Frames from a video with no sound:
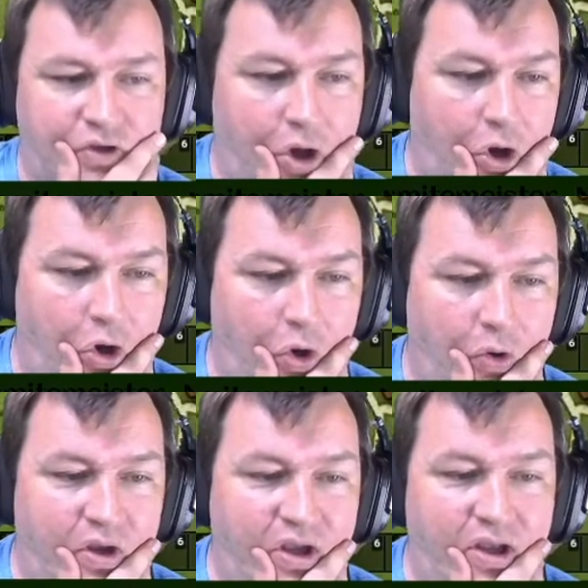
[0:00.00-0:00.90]

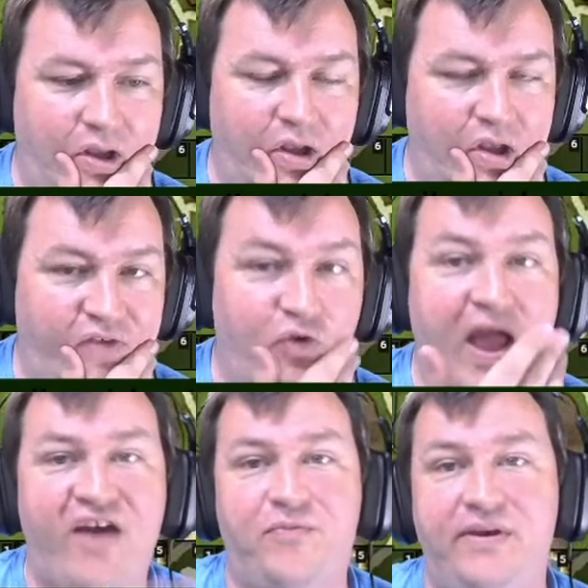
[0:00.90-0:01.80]
So if you
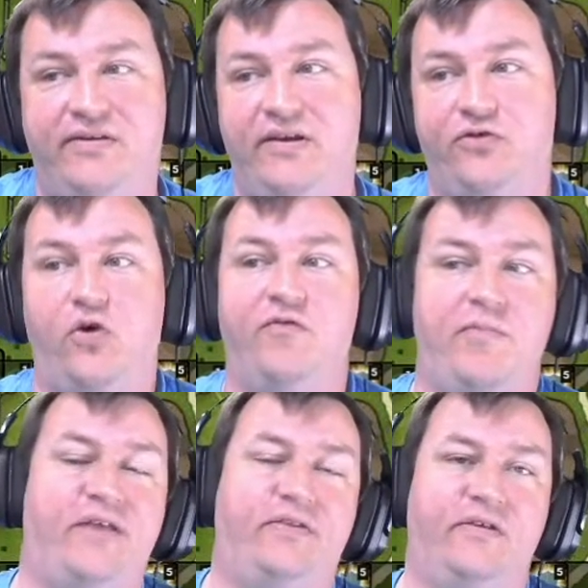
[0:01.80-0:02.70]
have PCs who have
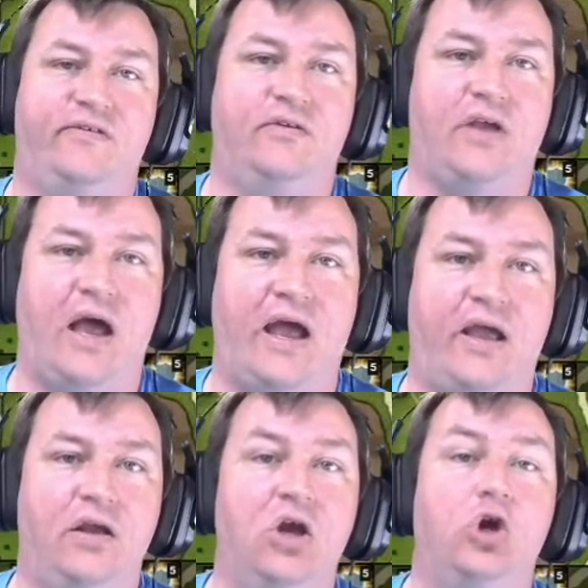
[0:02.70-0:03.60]
met this
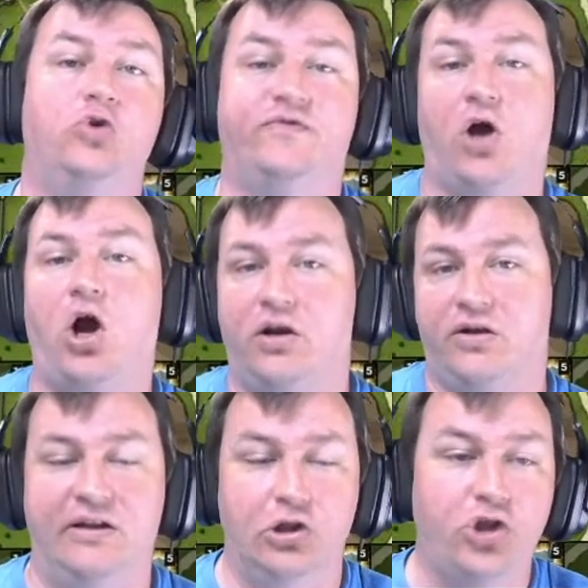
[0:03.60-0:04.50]
guy, who've talked
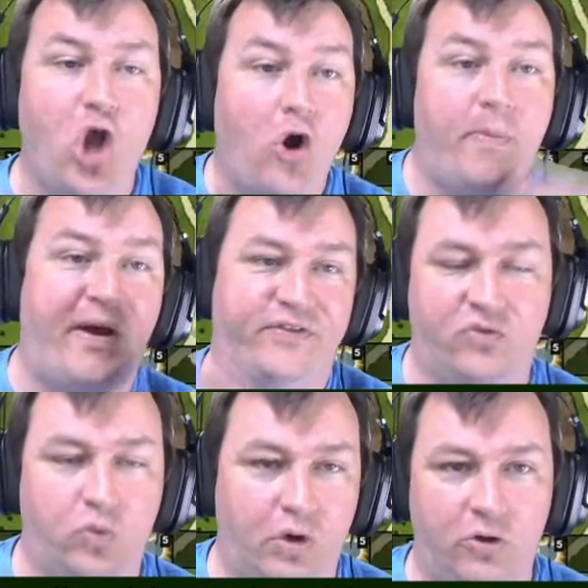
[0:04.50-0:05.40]
and know about
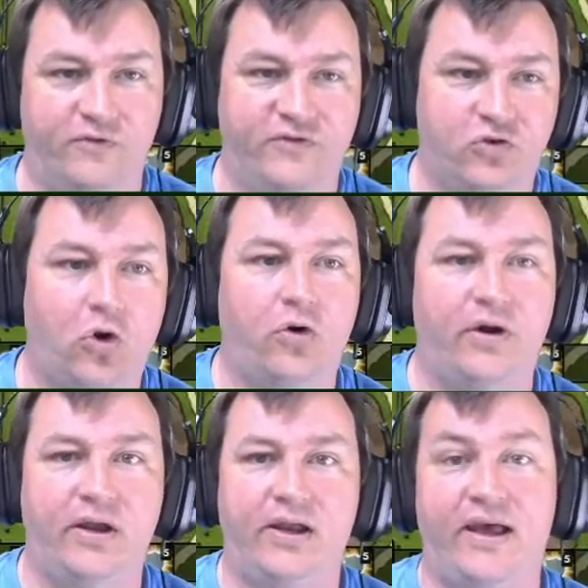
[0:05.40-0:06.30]
this werewolf
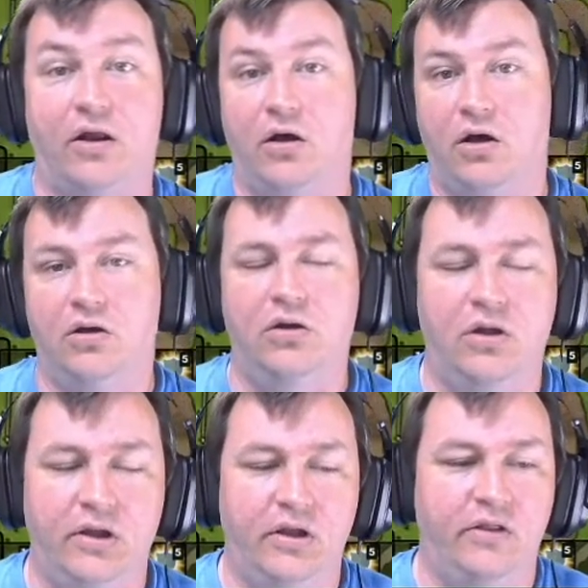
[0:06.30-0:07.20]
story at all,
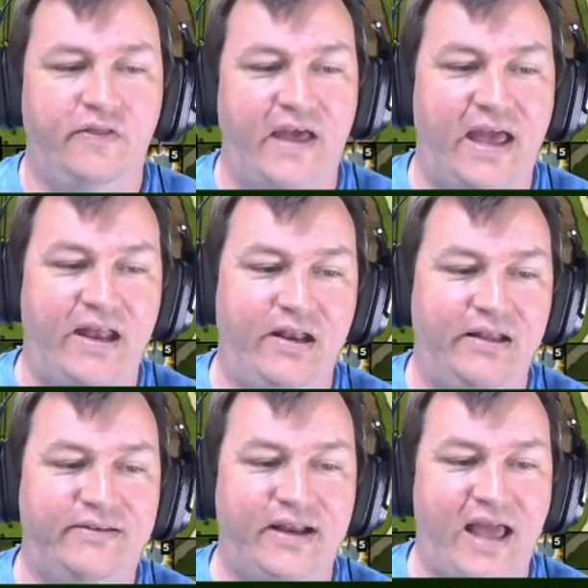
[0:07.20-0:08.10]
then
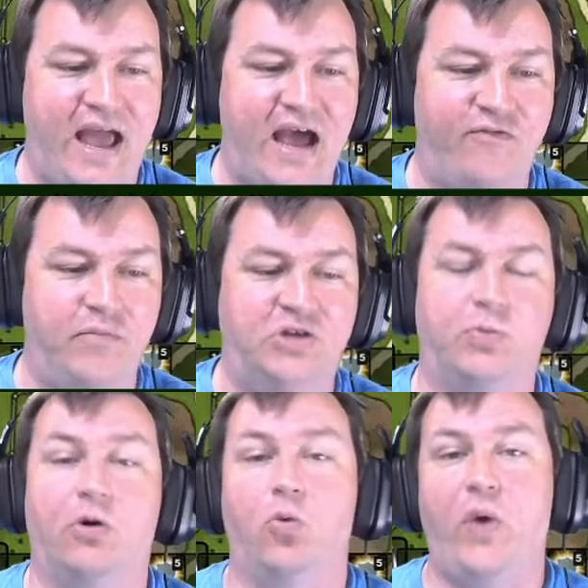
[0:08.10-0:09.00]
it's going to have
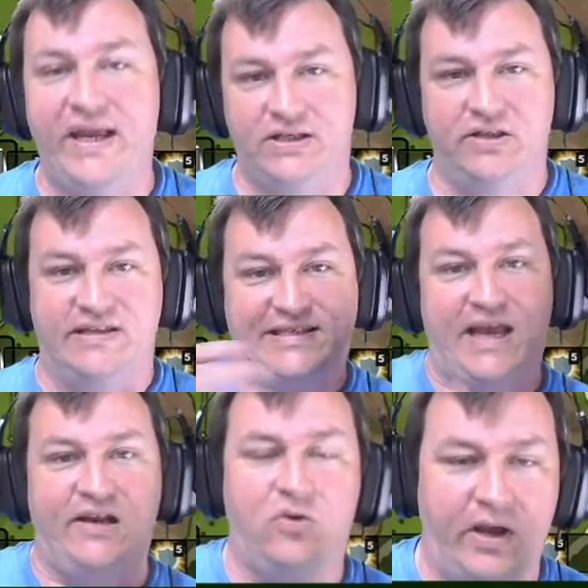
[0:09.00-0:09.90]
much more weight to the
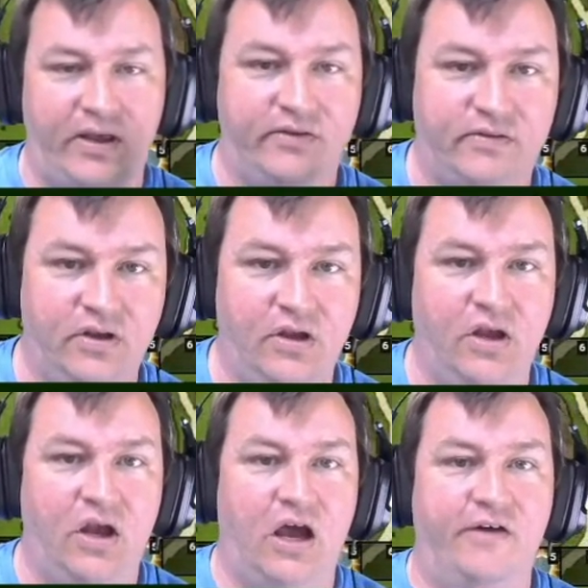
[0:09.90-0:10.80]
side quest
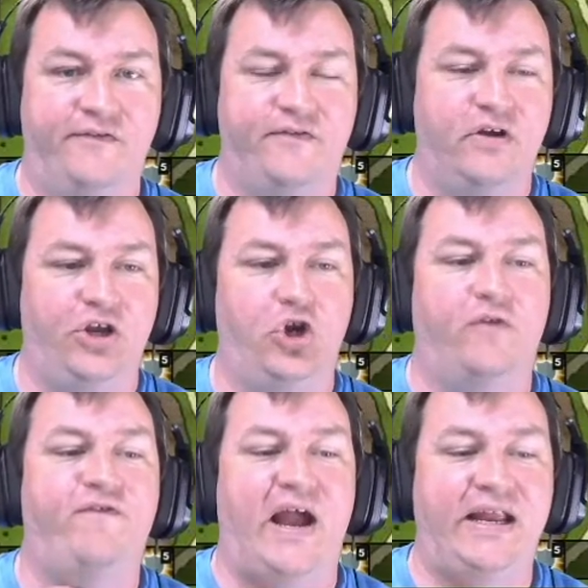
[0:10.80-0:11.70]
of,
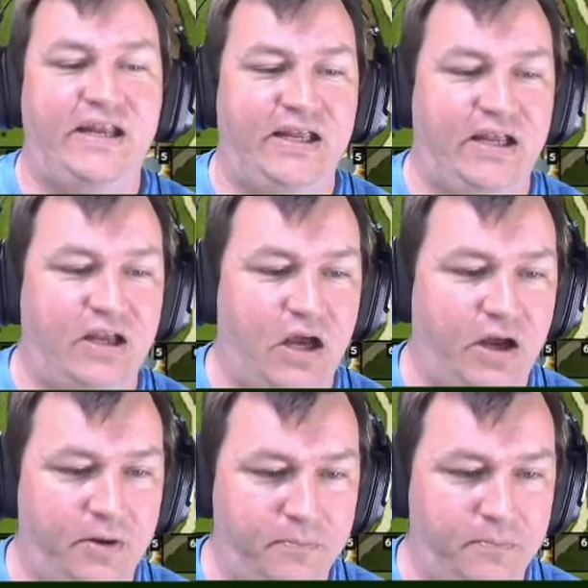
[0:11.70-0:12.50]
finding,